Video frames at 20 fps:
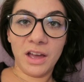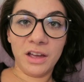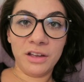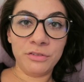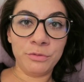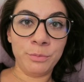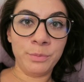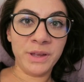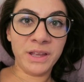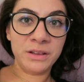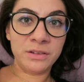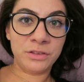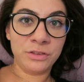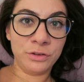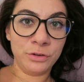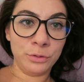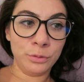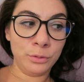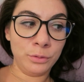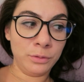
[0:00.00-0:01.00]
I've been
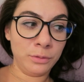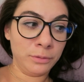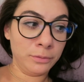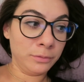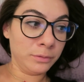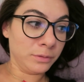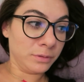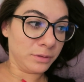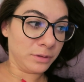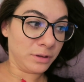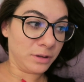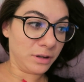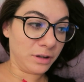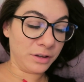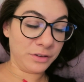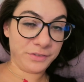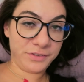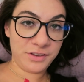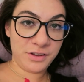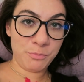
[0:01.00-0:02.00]
to
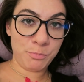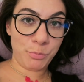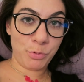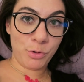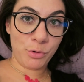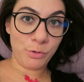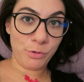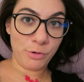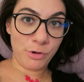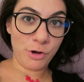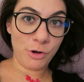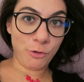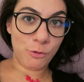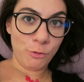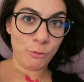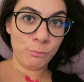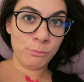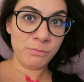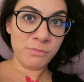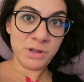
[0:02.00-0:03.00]
a simple
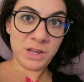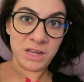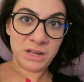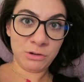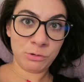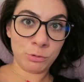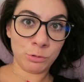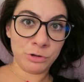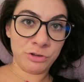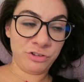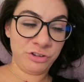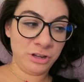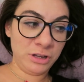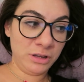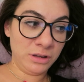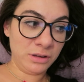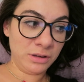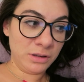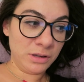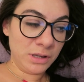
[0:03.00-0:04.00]
home in
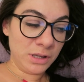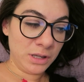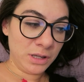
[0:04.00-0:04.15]
Kochi.